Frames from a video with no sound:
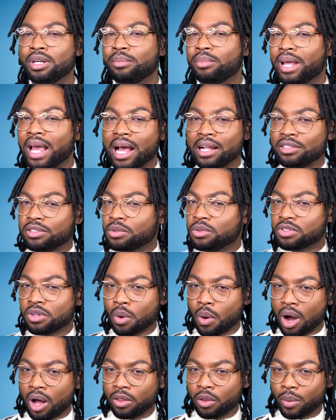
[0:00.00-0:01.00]
cat suits go
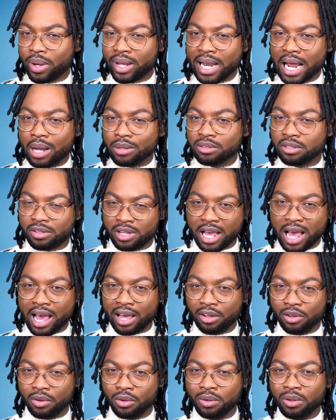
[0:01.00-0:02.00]
all the way down to the
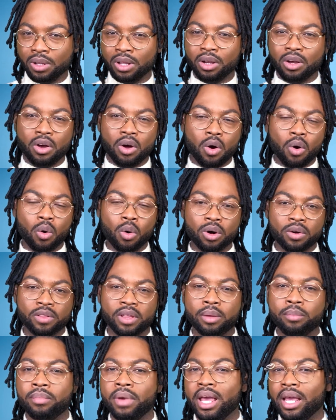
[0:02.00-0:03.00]
ankle, or they
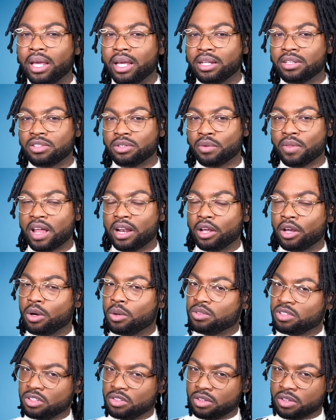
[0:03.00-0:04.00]
make it so that it
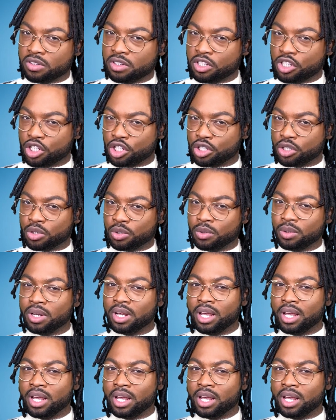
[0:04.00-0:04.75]
goes into the shoe.